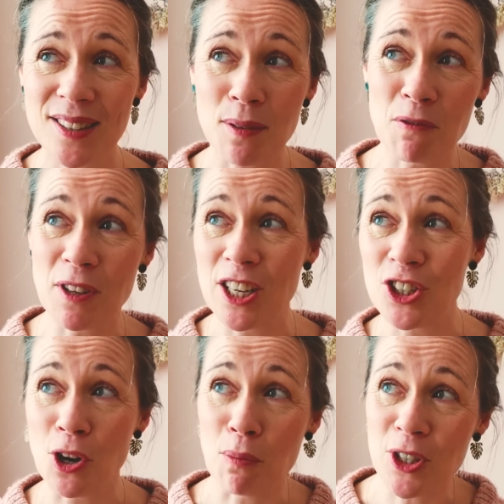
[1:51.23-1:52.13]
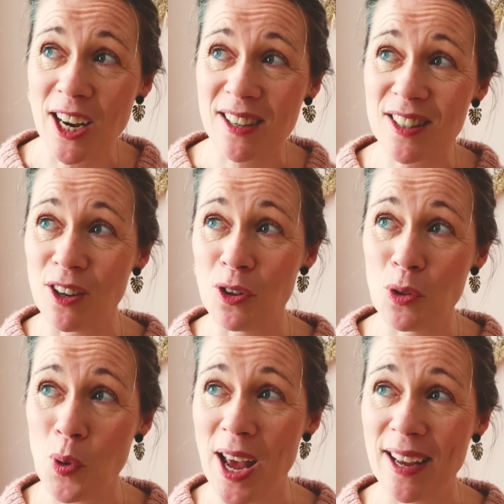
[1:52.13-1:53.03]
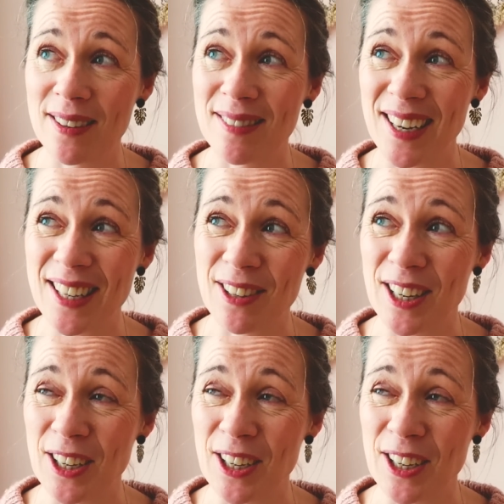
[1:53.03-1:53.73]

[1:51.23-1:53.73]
some finished objects along the way, I don't know,